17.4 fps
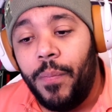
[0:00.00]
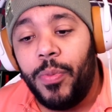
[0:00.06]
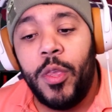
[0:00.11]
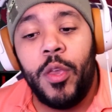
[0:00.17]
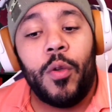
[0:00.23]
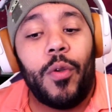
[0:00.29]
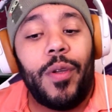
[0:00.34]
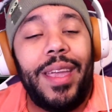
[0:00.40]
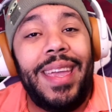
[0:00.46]

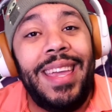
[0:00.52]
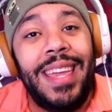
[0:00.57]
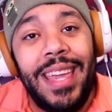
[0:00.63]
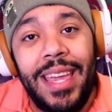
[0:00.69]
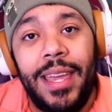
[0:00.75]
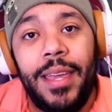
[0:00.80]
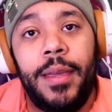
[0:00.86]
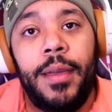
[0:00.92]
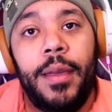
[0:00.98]
your
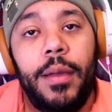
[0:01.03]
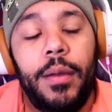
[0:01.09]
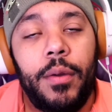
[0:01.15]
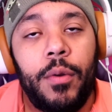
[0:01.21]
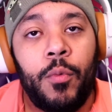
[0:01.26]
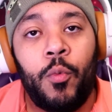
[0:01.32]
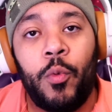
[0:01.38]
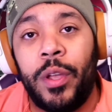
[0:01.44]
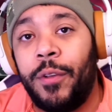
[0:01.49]
E
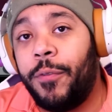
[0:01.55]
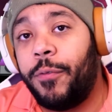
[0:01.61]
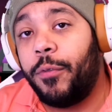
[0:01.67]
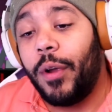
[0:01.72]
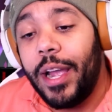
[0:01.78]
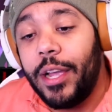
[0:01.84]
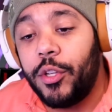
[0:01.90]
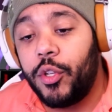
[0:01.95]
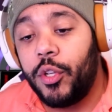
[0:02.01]

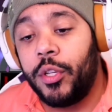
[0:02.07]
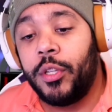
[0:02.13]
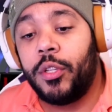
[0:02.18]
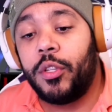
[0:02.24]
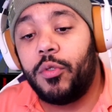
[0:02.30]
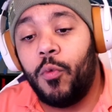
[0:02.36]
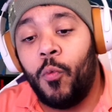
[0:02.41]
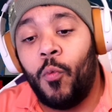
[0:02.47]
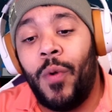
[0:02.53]

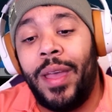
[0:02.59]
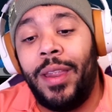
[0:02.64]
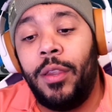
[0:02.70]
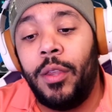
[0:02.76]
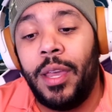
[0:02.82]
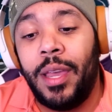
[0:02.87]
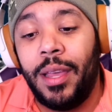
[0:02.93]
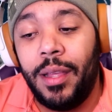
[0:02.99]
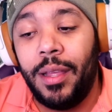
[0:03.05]
refreshes when
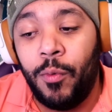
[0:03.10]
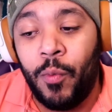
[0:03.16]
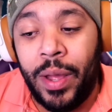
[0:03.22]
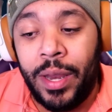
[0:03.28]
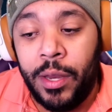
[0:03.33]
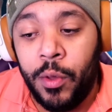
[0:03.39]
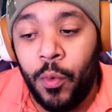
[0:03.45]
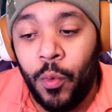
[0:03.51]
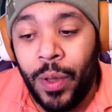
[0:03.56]

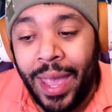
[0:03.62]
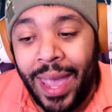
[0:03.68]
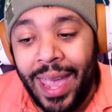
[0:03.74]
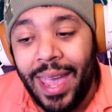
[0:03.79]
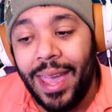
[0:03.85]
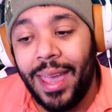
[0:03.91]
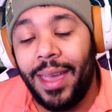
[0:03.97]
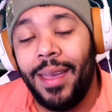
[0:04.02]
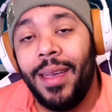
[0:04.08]
you
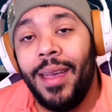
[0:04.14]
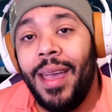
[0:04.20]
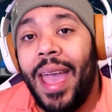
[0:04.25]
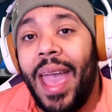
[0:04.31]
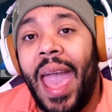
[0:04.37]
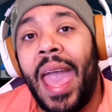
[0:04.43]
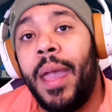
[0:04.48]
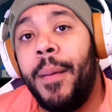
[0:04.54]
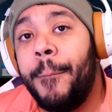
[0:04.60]
hit
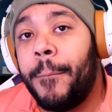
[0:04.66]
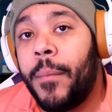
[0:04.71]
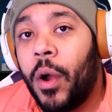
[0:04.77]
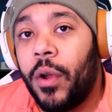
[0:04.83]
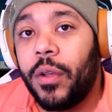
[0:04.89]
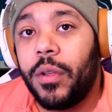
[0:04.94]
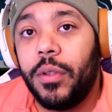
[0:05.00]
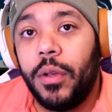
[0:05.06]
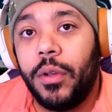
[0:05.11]
a marked